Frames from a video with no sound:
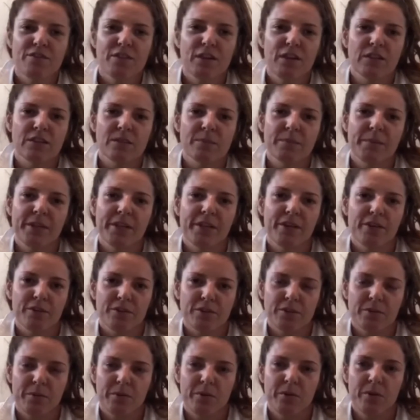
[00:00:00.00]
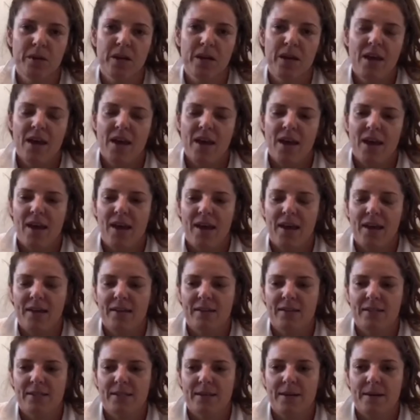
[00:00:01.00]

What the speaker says: felt a bit irritable and,